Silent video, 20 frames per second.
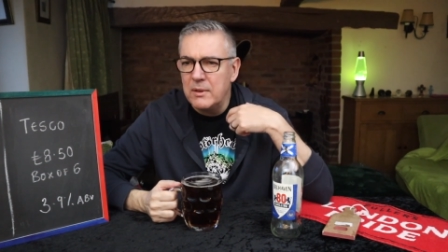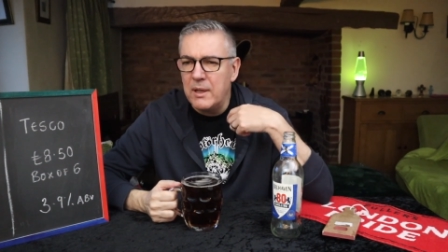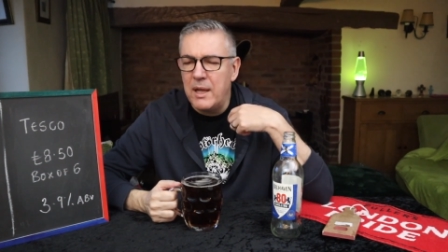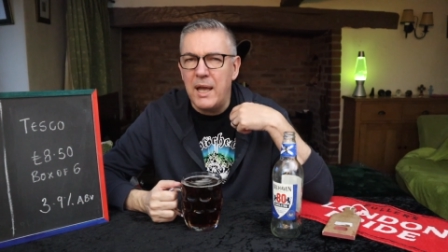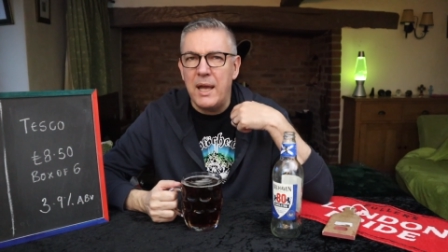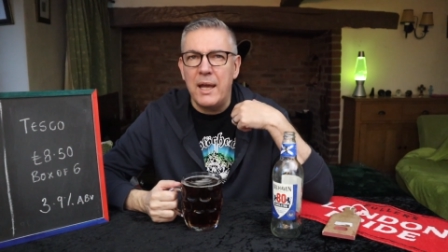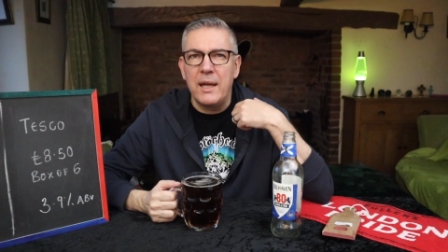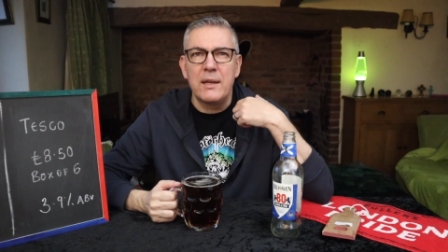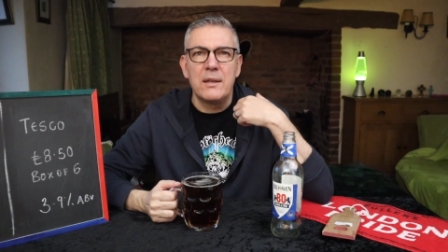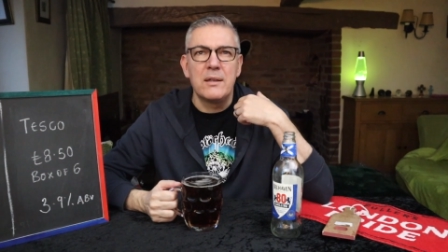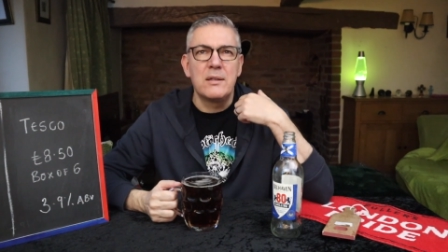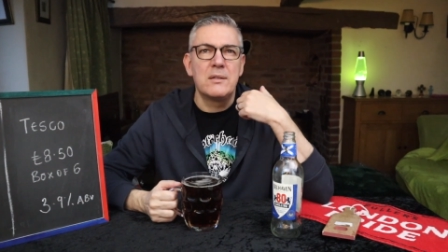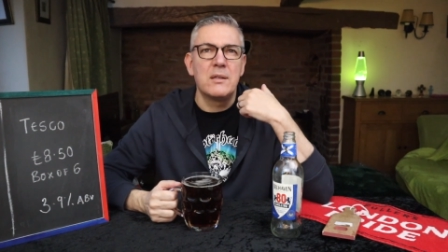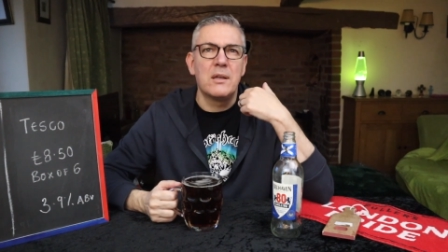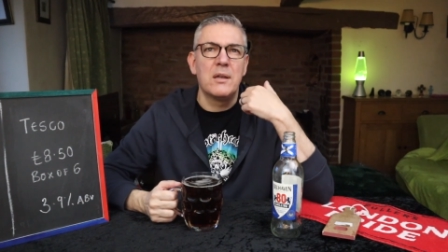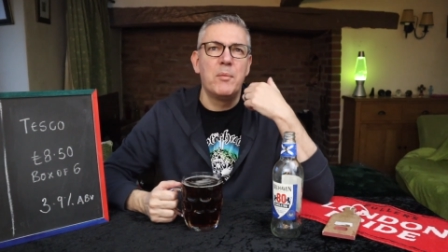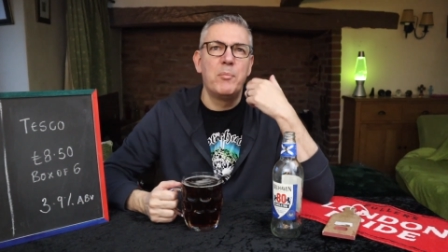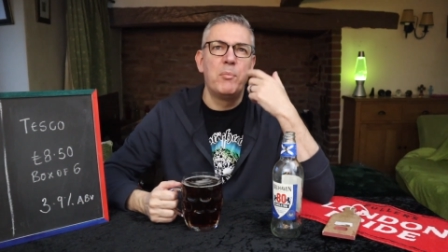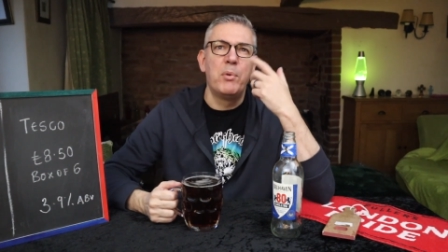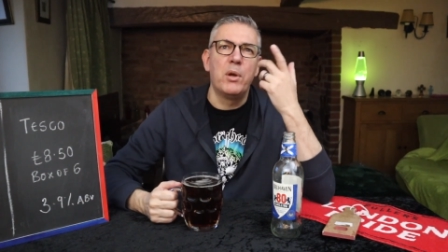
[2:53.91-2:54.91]
and
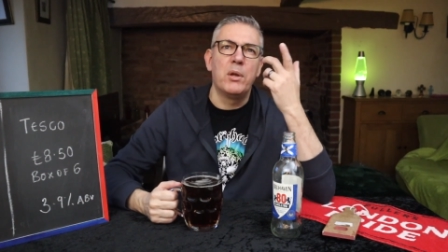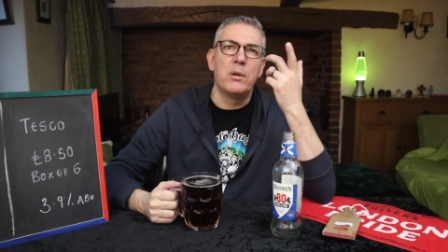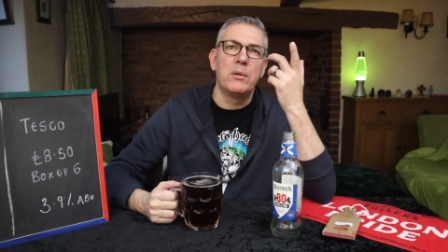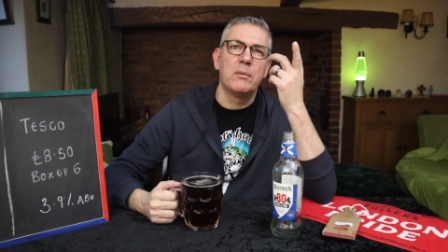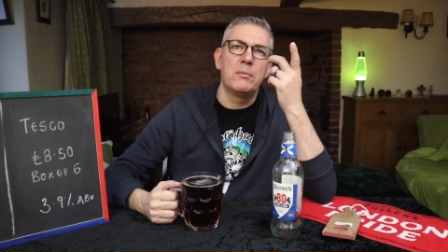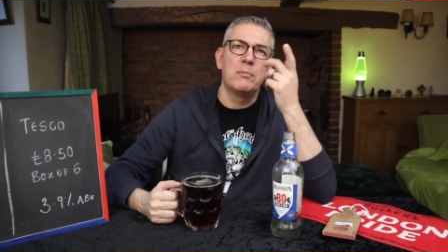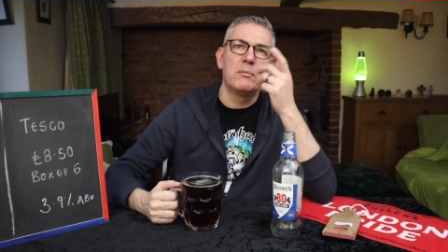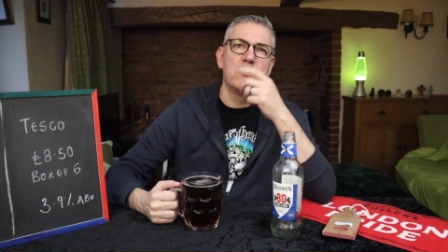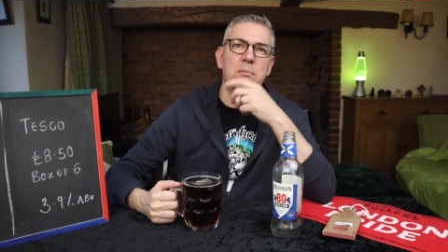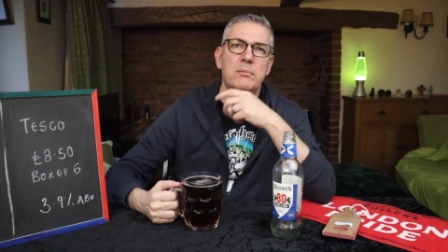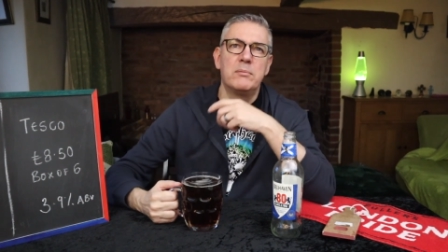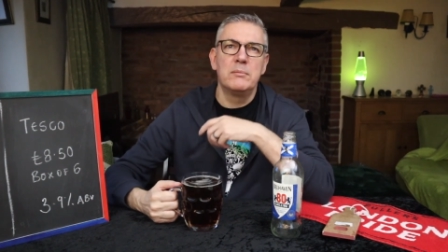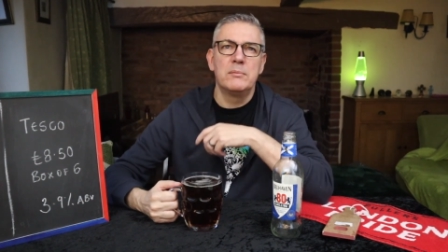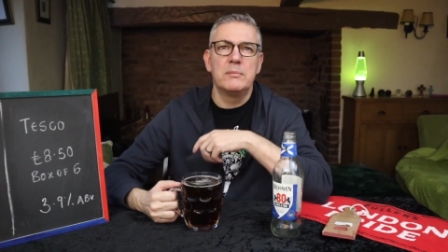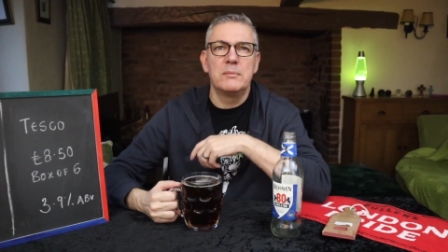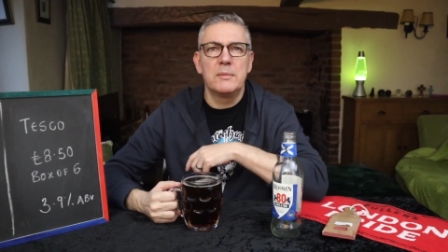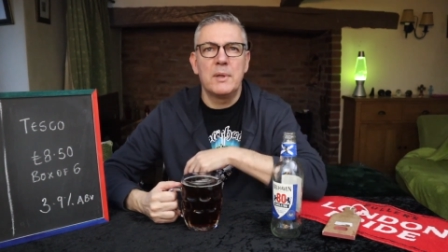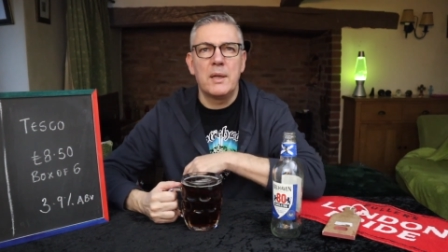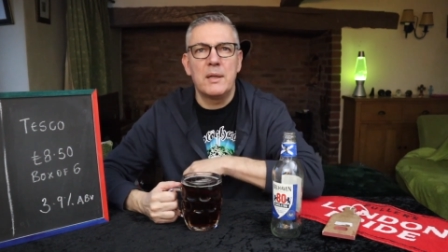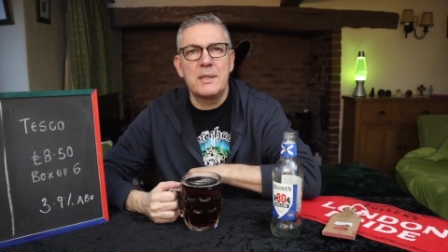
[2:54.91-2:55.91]
Burton
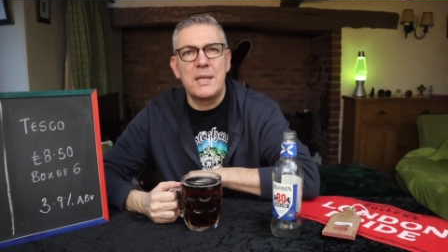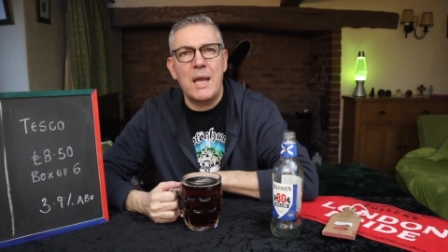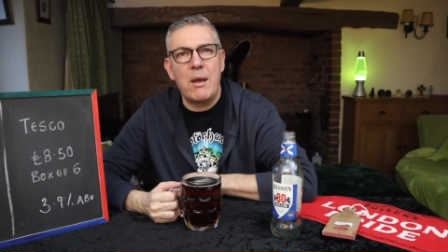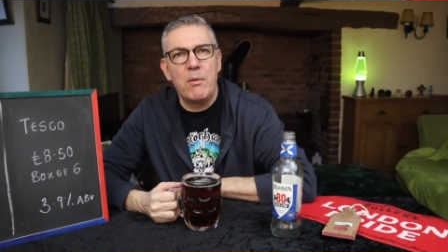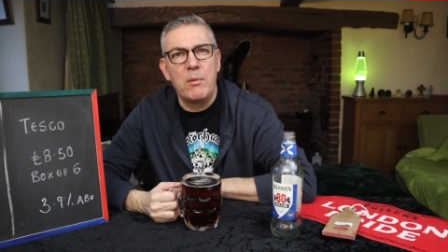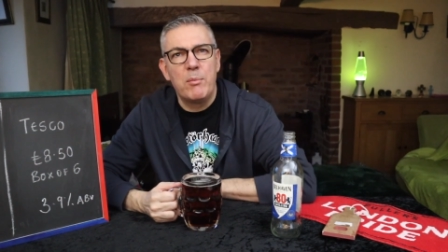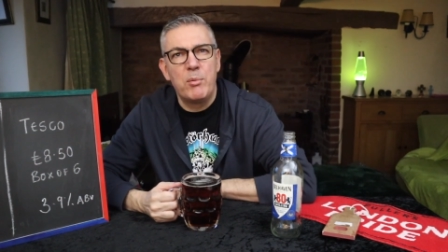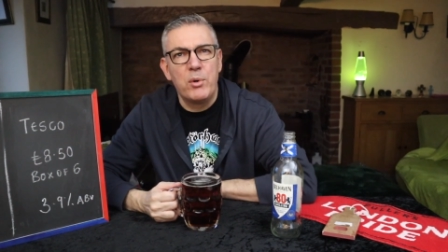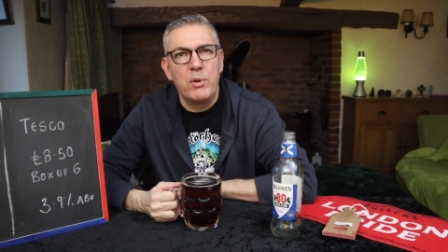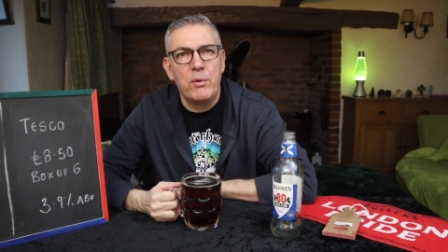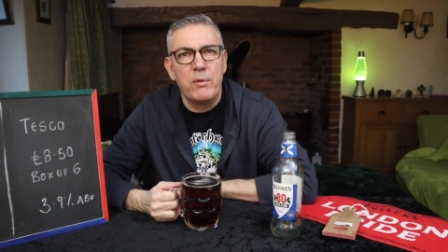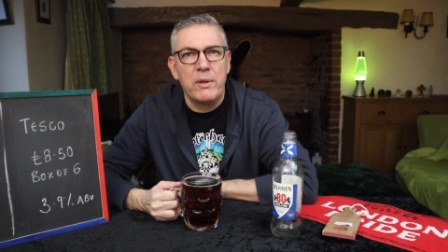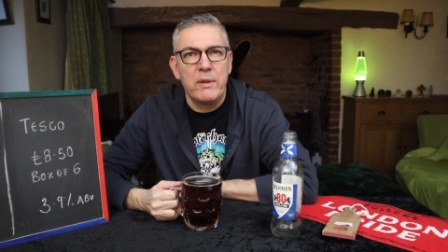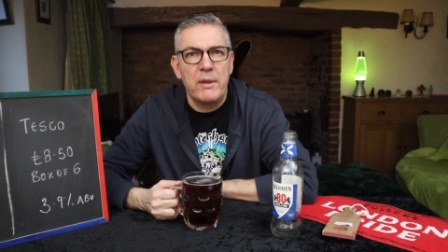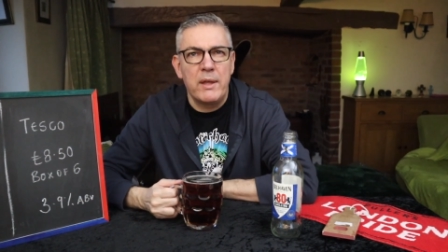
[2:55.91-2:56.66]
Tower Brewery.